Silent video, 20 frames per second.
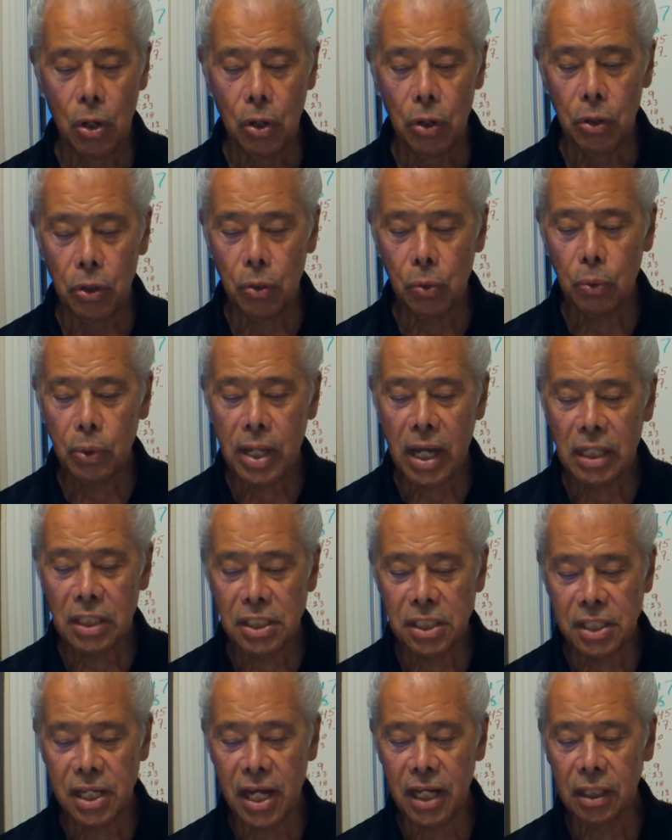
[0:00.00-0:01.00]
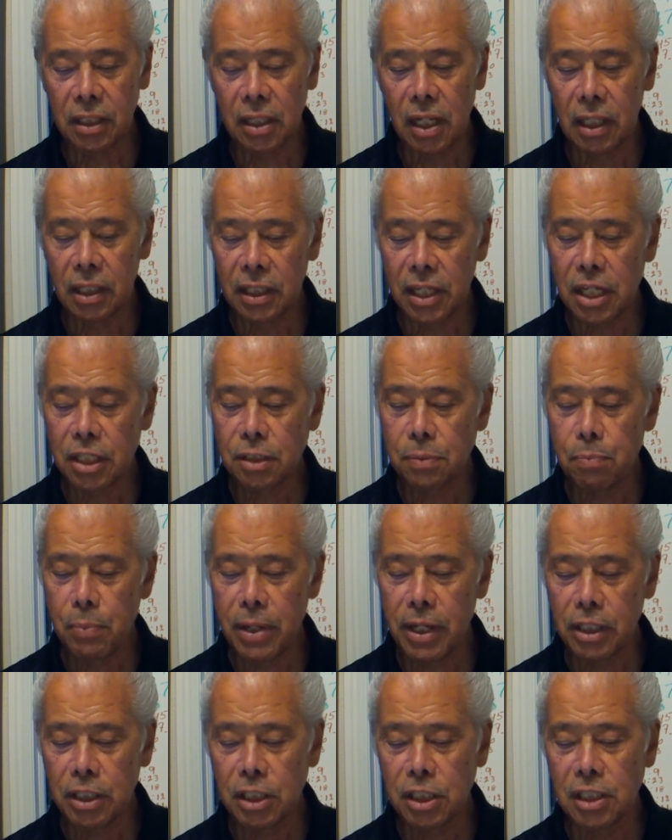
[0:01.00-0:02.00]
You then said that this
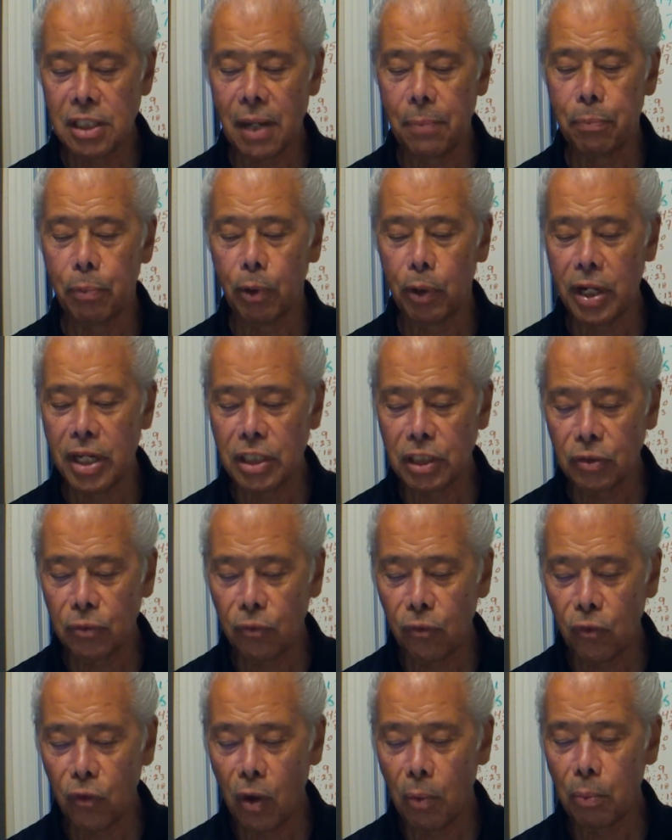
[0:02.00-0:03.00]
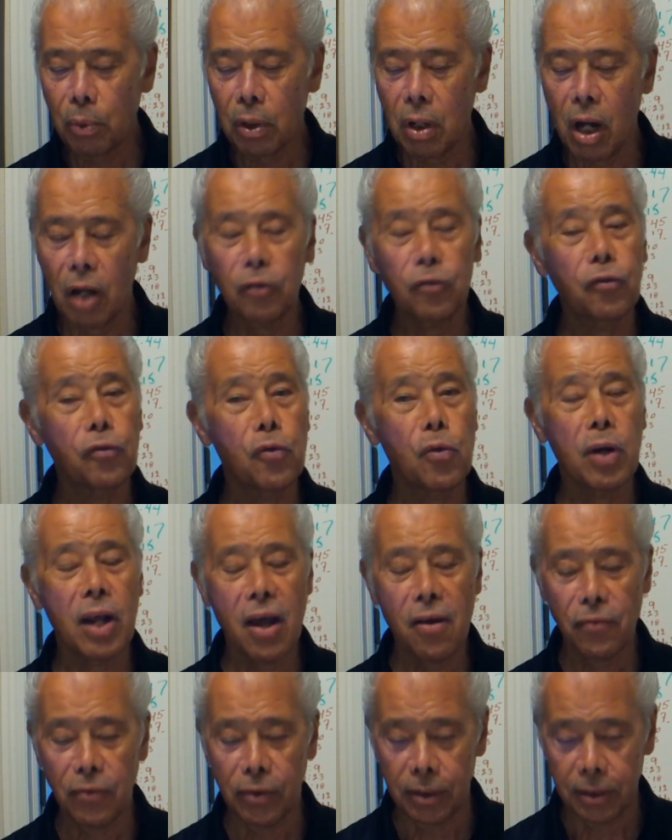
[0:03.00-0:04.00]
means separation from God
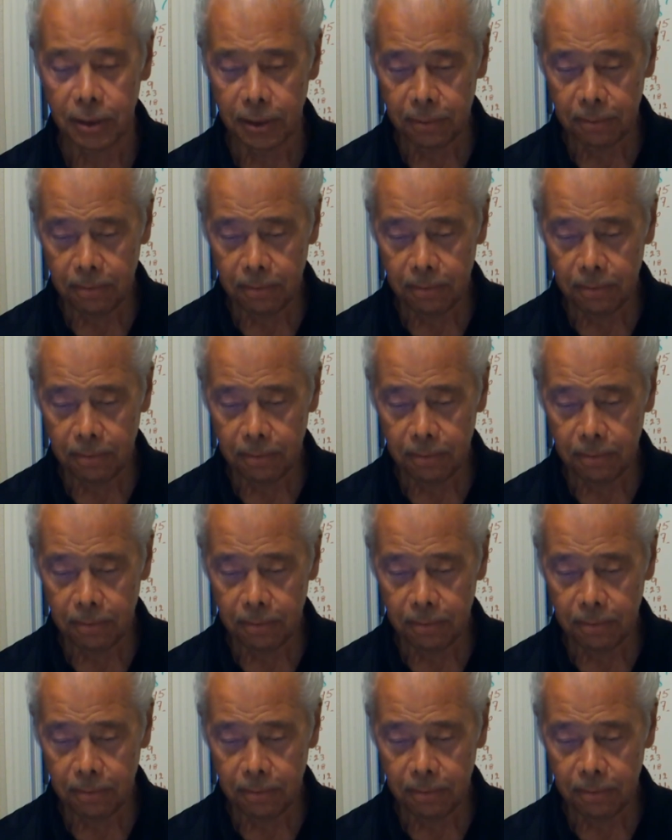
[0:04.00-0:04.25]
forever.